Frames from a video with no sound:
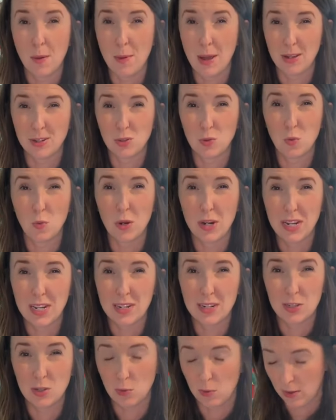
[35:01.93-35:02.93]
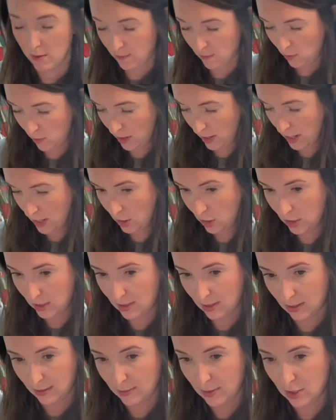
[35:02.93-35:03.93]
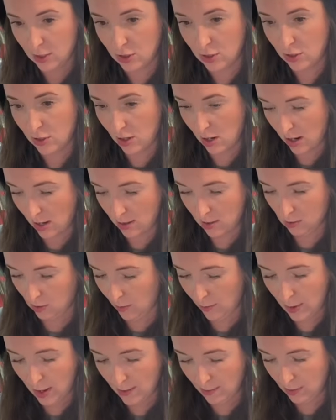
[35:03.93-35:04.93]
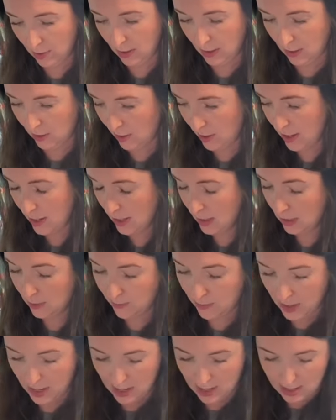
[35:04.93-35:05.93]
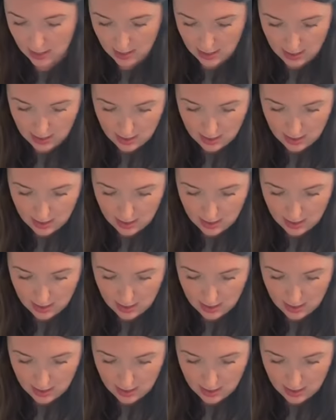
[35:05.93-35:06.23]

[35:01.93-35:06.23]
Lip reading: About 20 to 24 inches. I'm not sure how long a pipe cleaner is, but